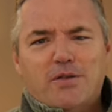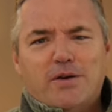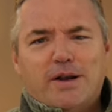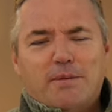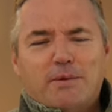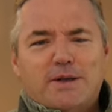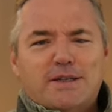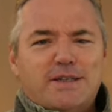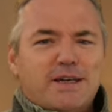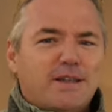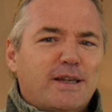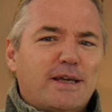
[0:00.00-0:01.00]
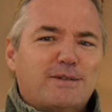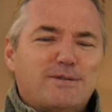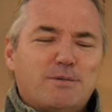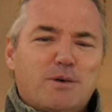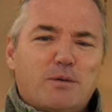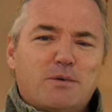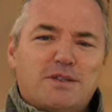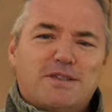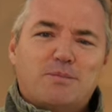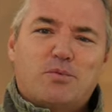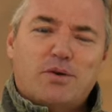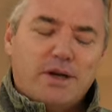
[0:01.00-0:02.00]
and I'm going to take the next few moments
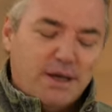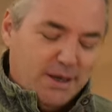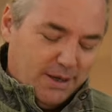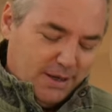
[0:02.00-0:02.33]
and pray